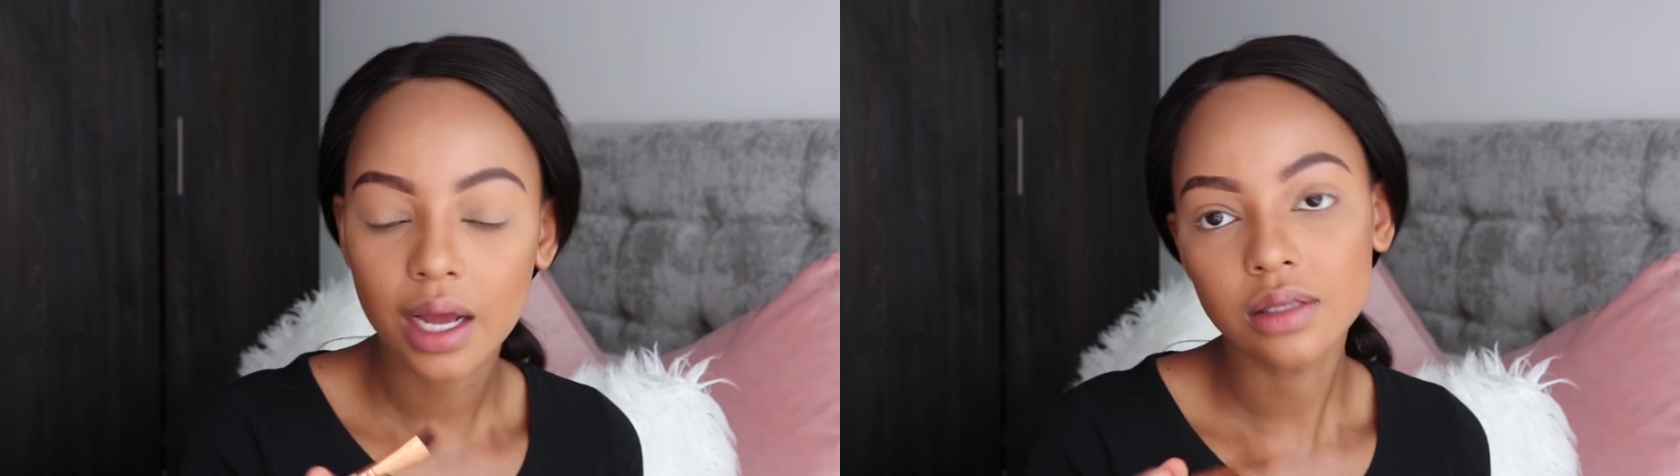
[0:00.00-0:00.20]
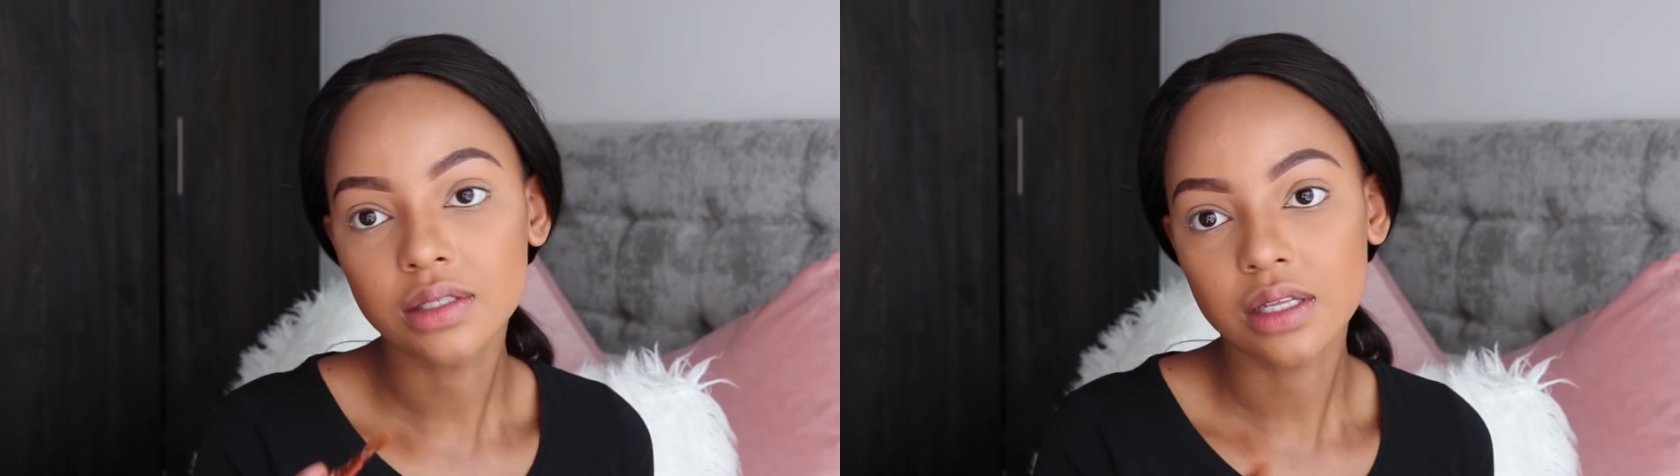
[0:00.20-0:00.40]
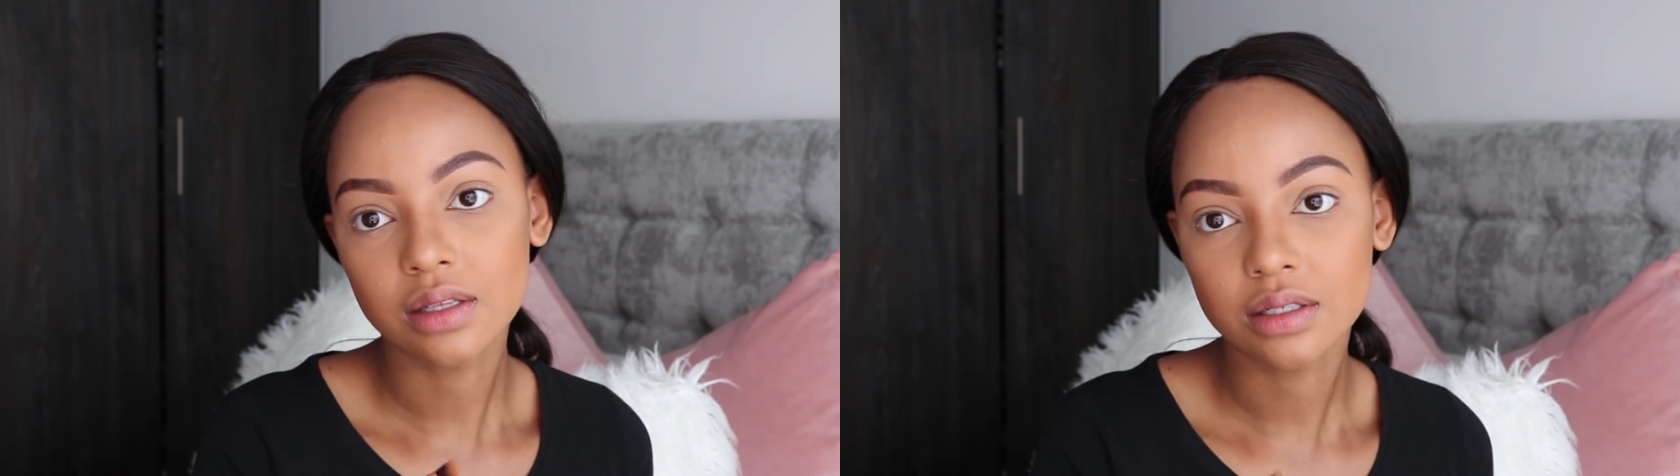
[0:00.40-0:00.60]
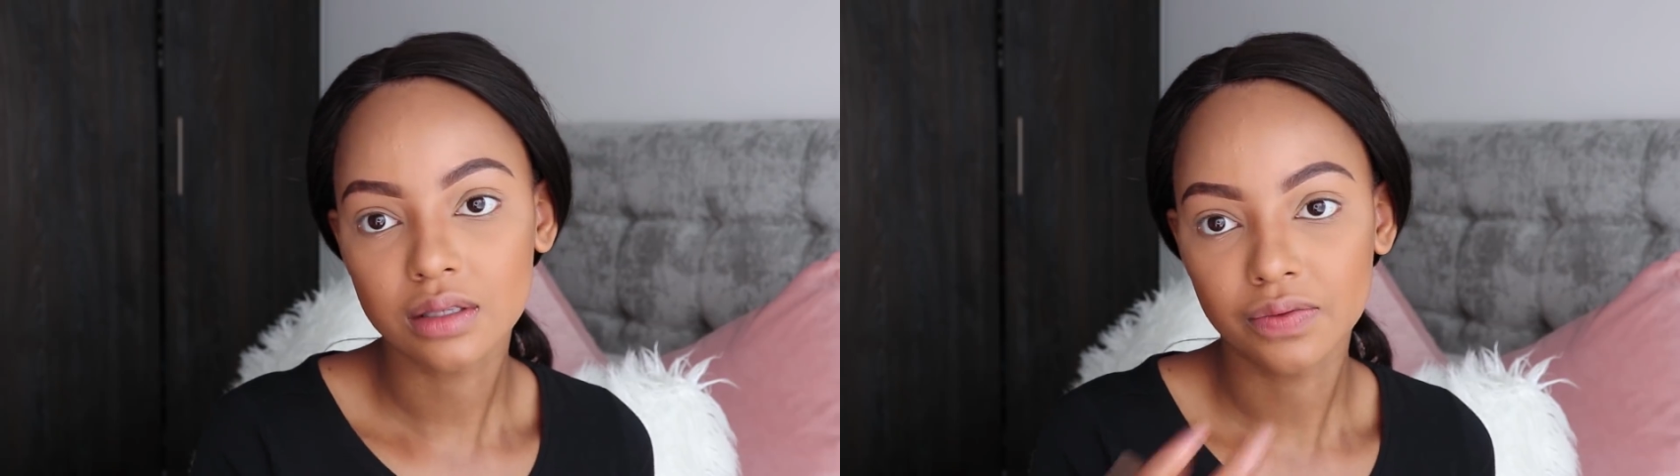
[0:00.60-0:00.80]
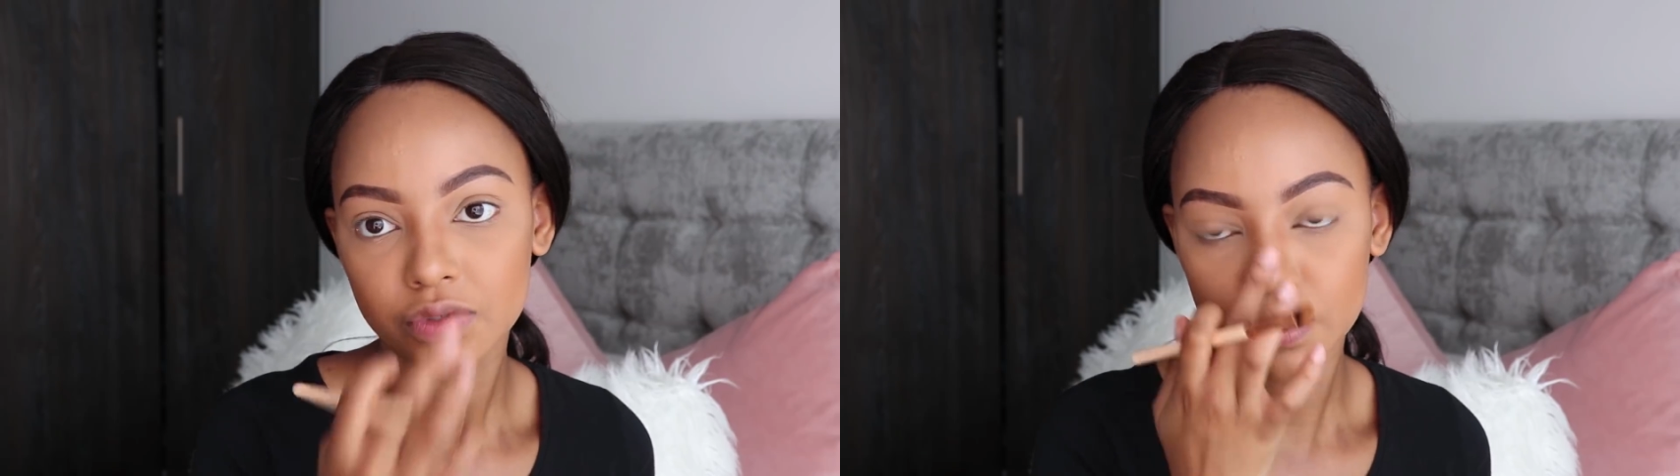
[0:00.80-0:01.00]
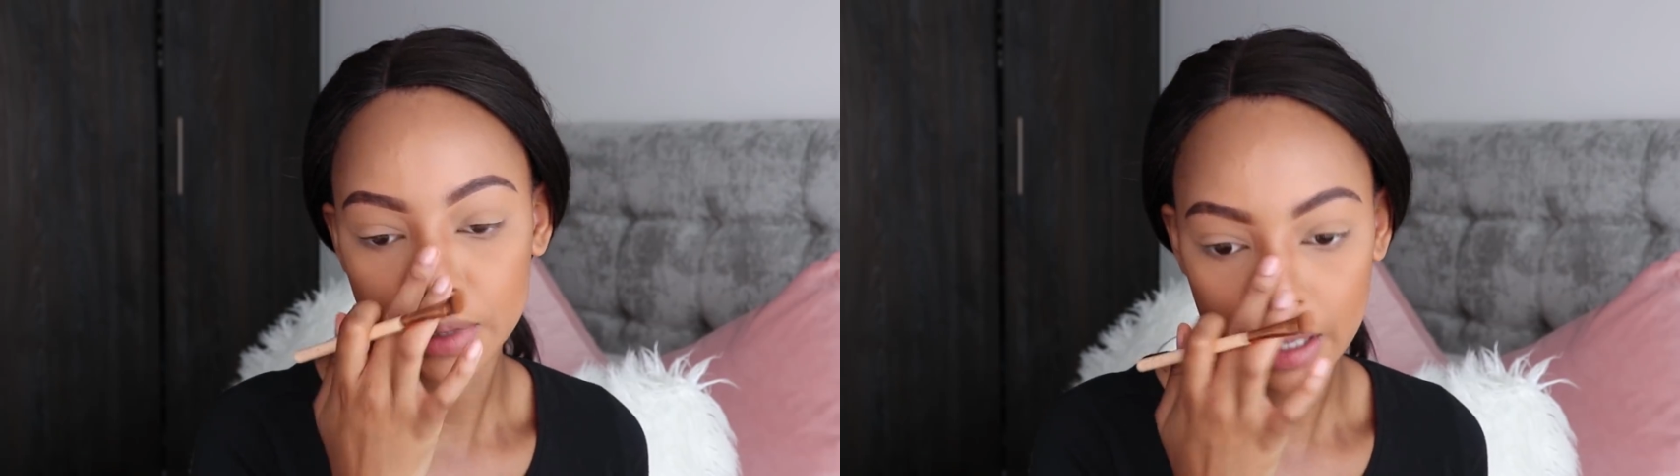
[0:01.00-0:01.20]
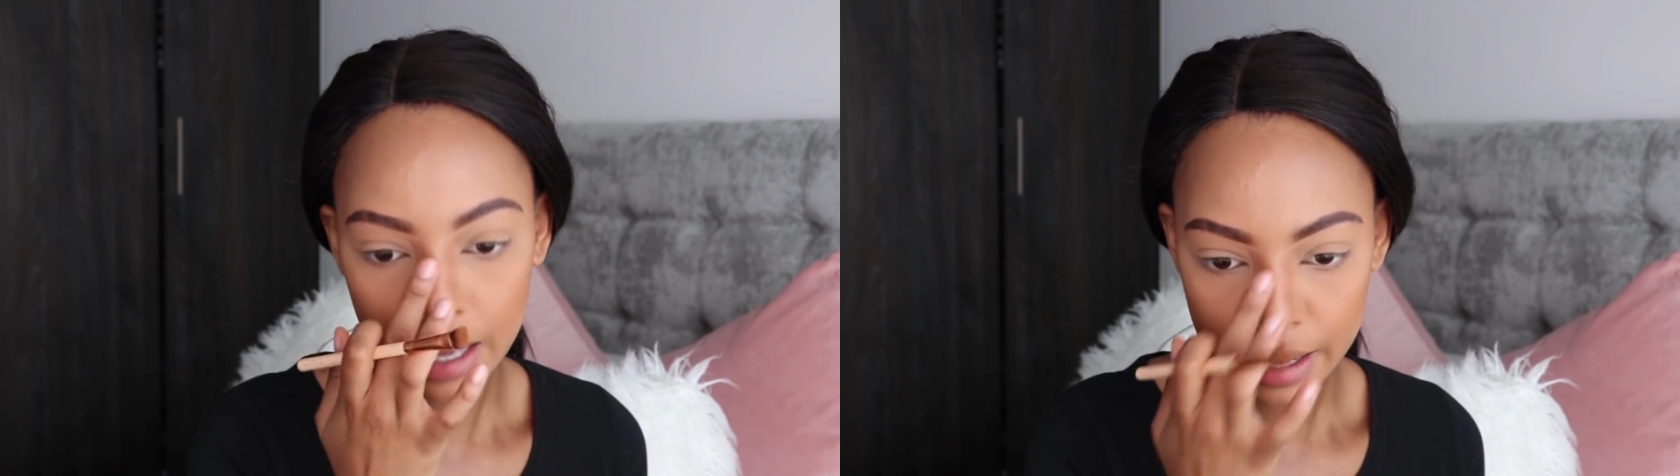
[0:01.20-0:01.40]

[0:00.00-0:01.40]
and send the stuff to me,